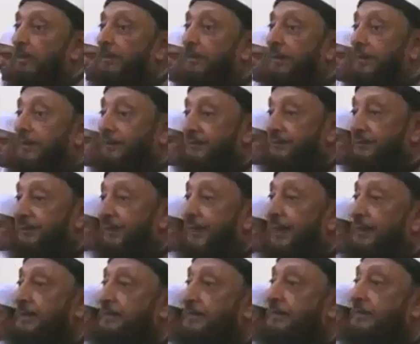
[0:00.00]
But in
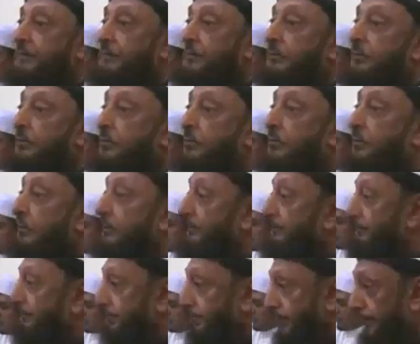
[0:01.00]
stage 2,
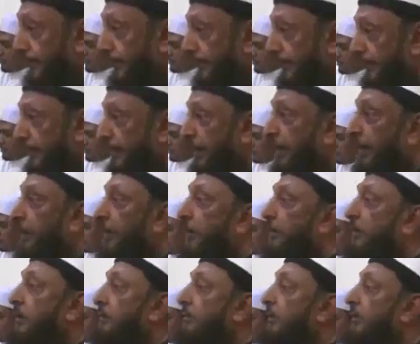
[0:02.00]

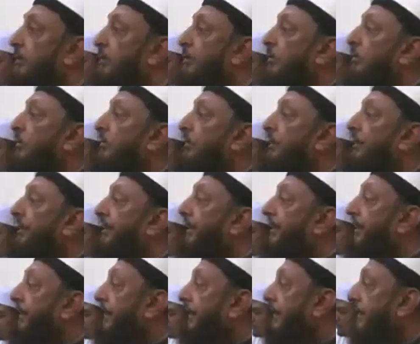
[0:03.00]
you will
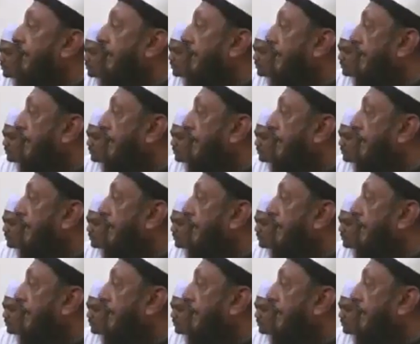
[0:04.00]
only